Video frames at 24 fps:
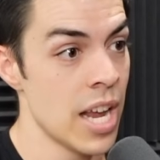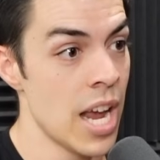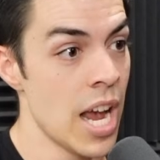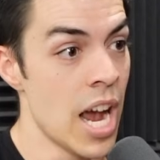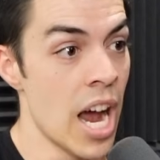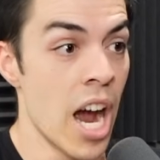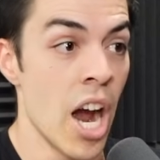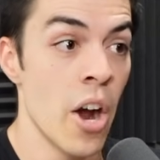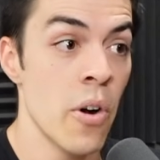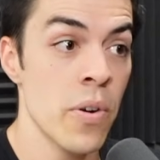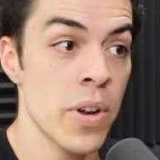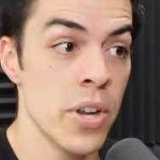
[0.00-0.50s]

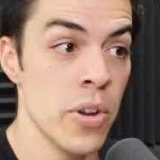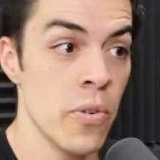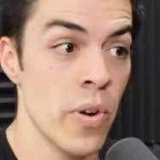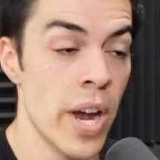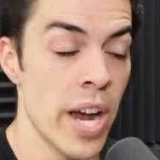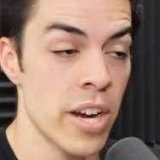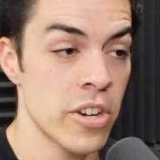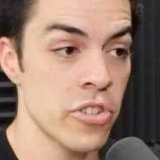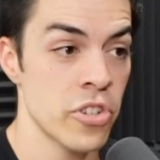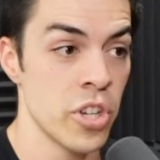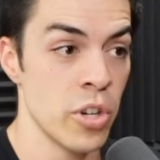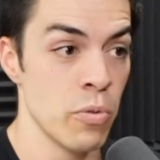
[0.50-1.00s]
How are you
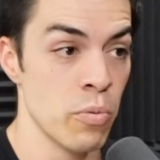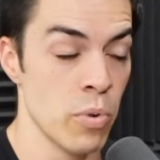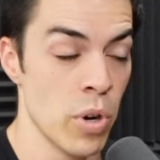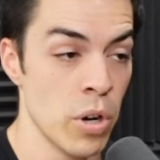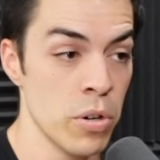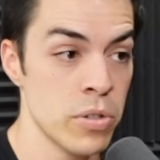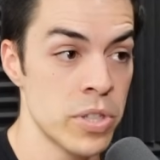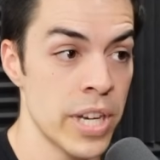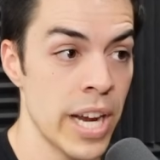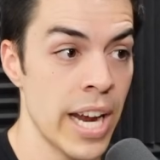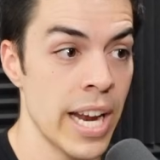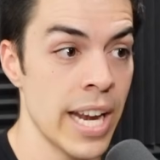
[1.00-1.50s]
actually
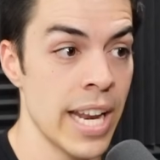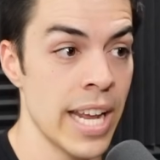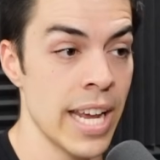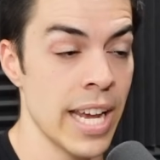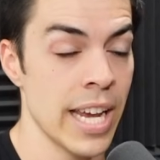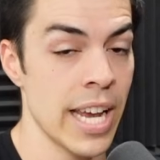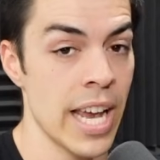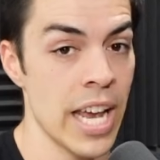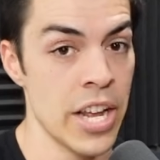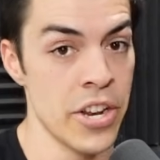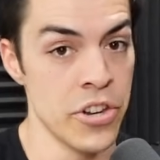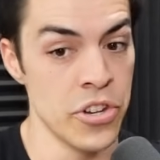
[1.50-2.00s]

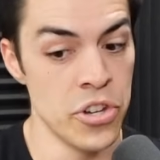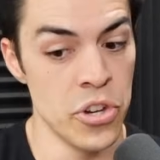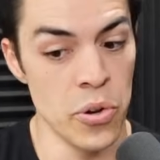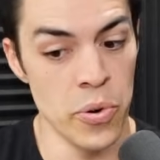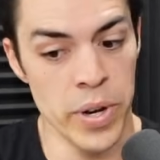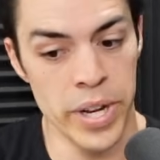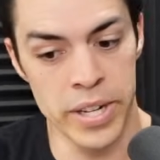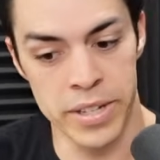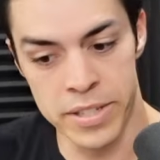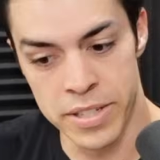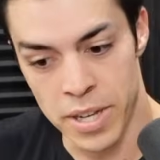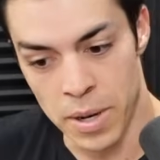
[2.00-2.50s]
rotating and
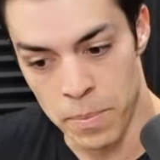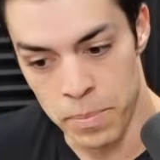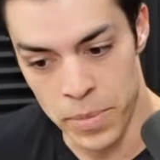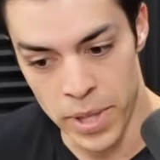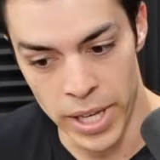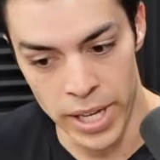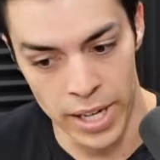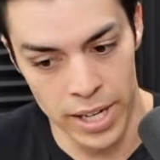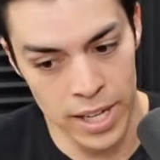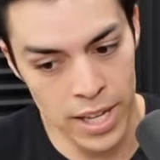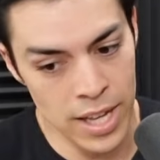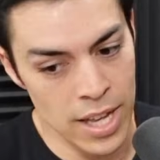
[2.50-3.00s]
doing
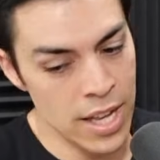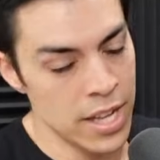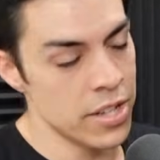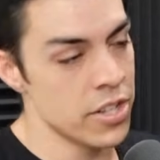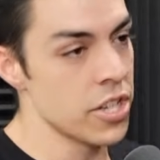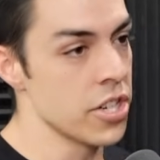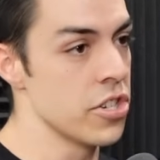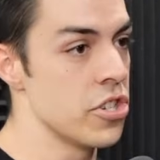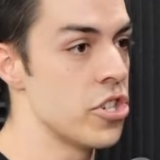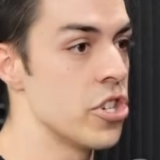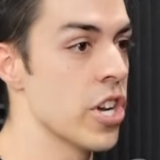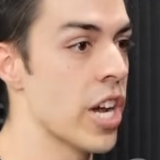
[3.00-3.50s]
something
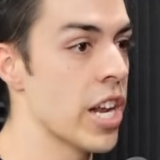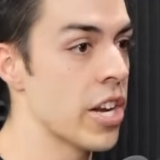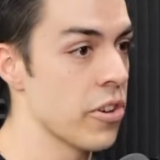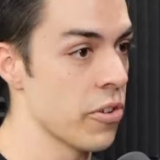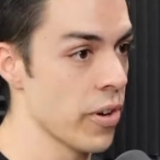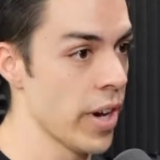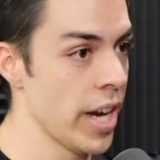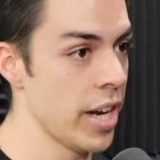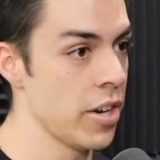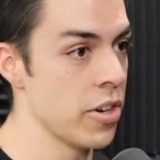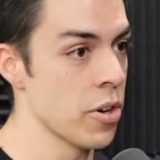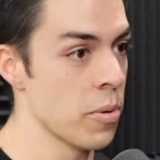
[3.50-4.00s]
to generate your